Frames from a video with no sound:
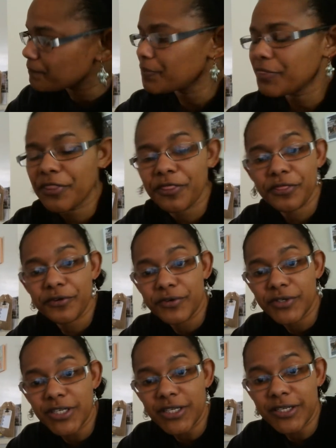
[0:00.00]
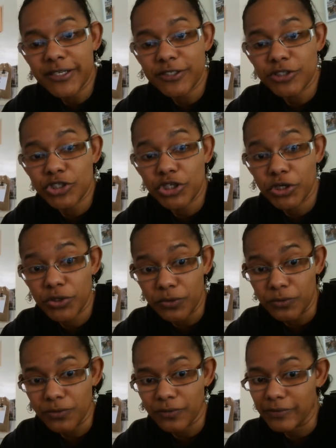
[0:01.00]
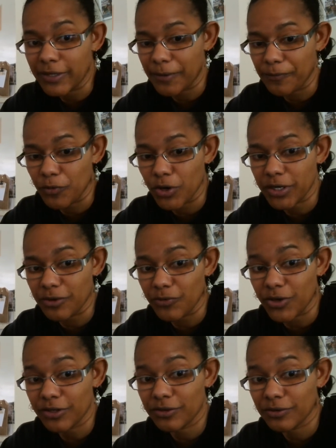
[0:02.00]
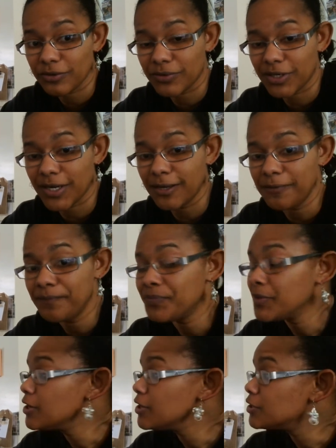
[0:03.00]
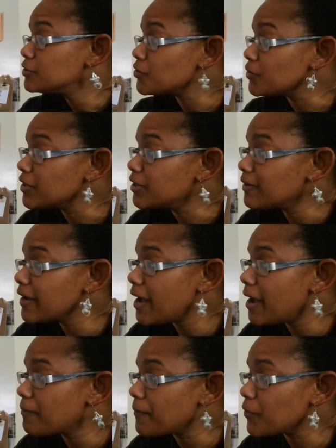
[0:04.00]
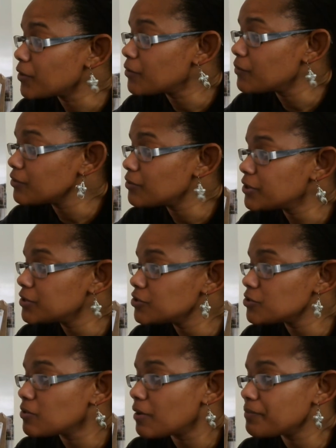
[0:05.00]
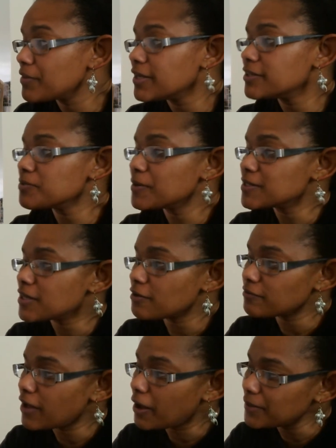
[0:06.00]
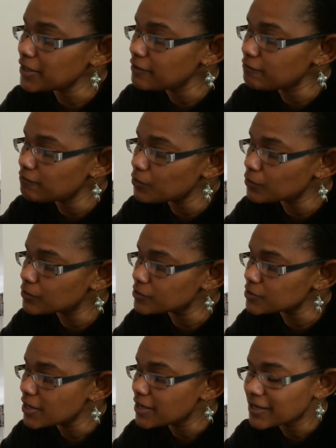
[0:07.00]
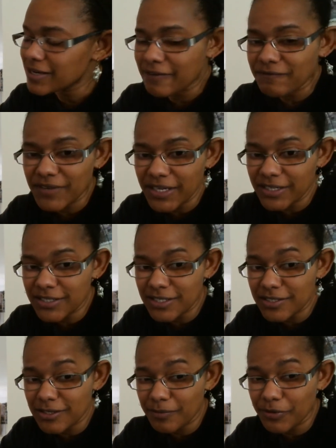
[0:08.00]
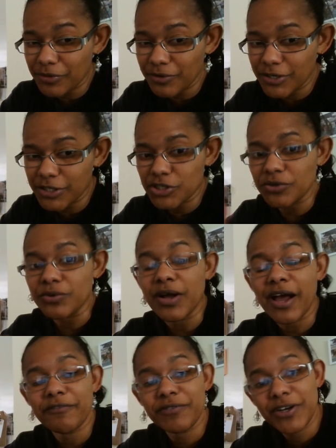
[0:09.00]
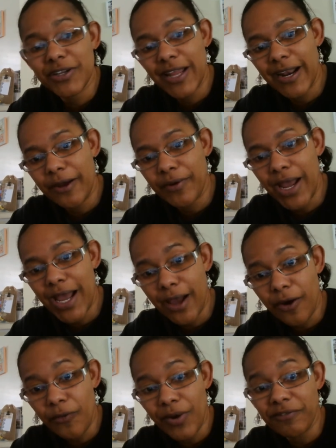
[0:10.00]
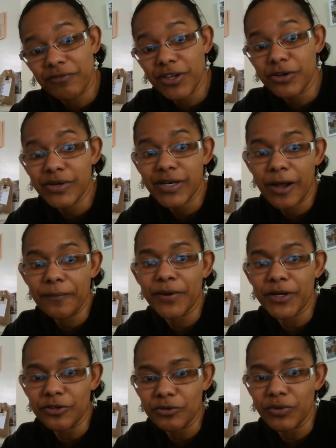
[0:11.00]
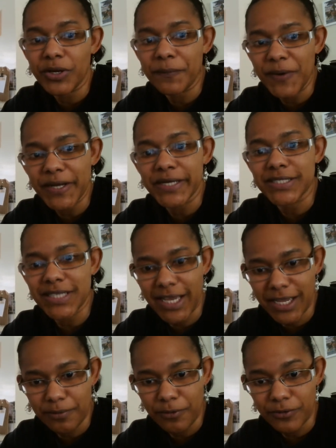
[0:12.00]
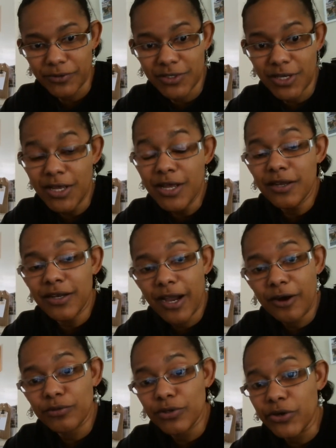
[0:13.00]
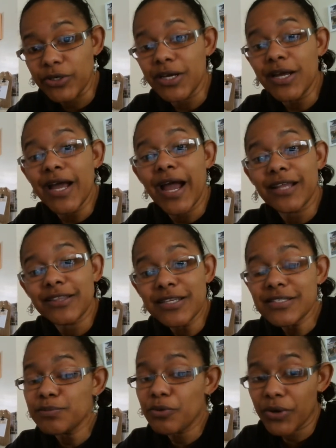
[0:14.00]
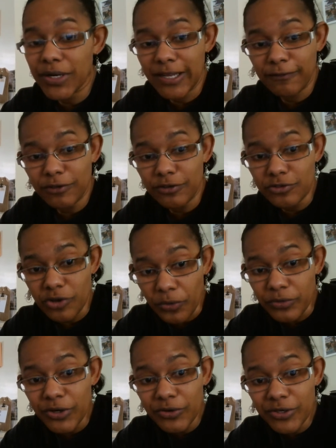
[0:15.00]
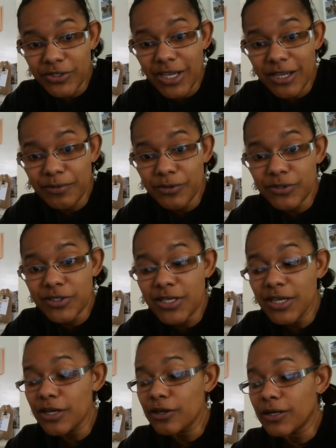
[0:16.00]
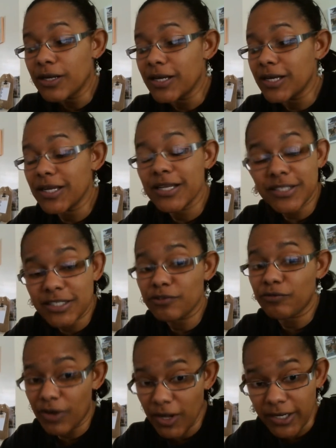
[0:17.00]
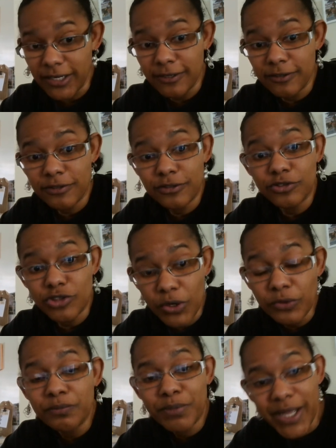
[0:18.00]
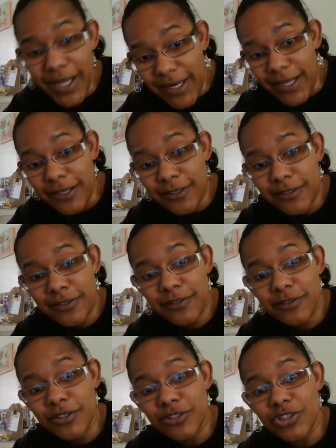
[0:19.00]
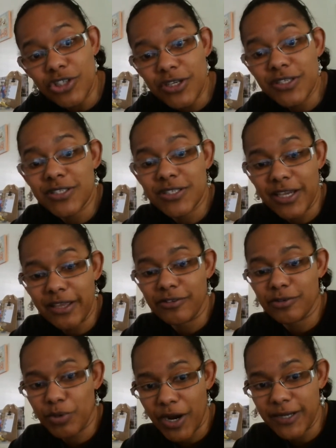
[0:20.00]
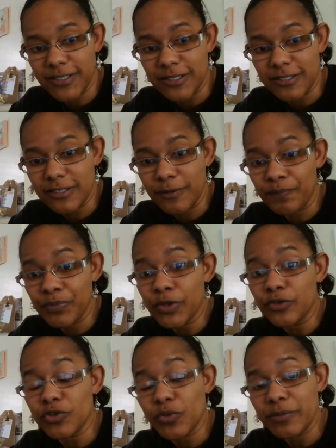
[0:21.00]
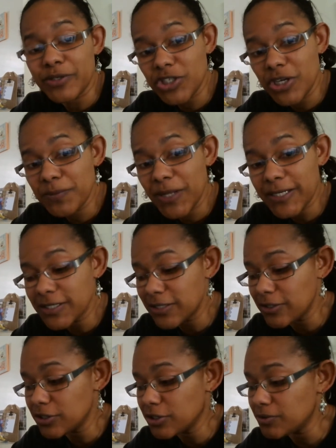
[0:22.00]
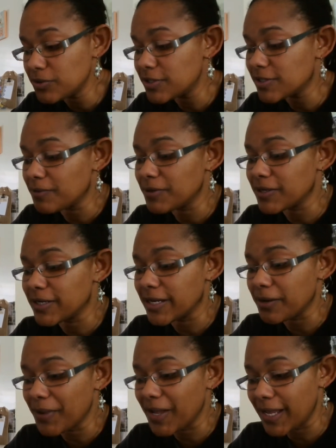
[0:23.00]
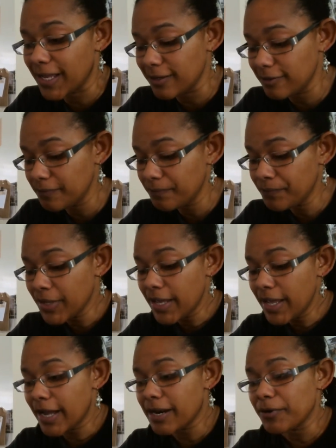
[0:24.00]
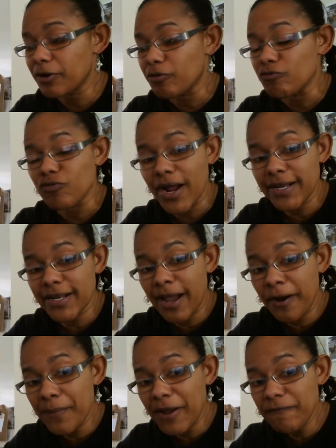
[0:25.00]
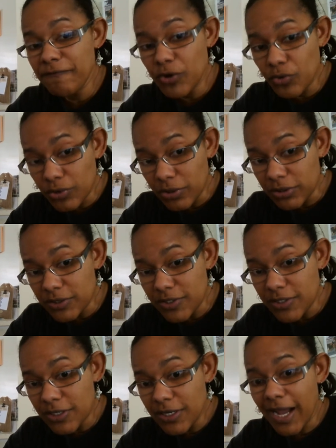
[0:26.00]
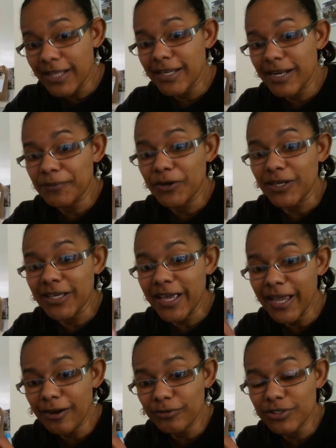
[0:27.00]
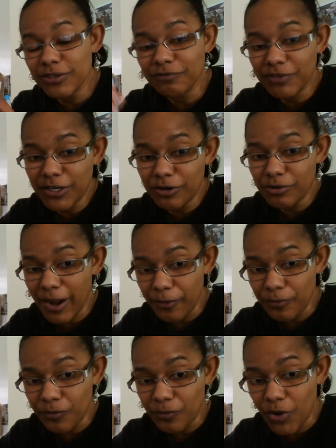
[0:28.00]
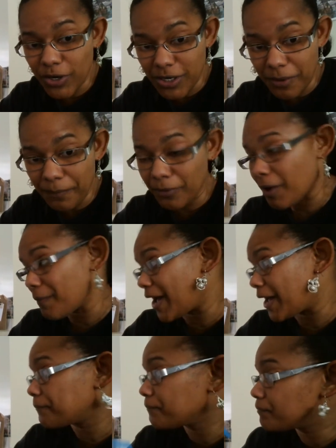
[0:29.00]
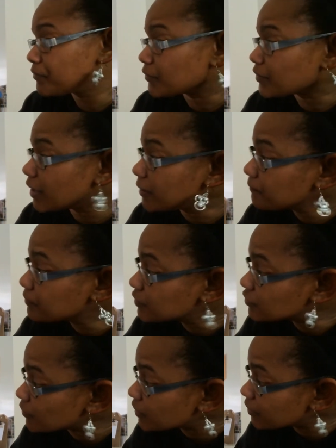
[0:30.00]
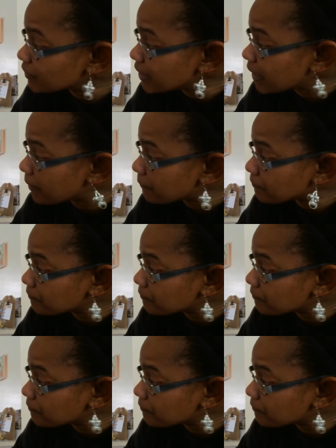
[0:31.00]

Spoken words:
32, that I'm working with, okay? So here I am, I'm working with 32. I'm thinking to myself, how many 4s can I fit into this number 32? I figure that out how? I figure it out by doing my tables. Now look, at this point, if you don't know your tables, it's fine. Don't panic. It just takes practice. So what Miss Chen-Black is going to do is I'm going to get a pen and I'm going to write out my 4s and then I'm going to count to figure out what number I'm at. Okay, so here I am.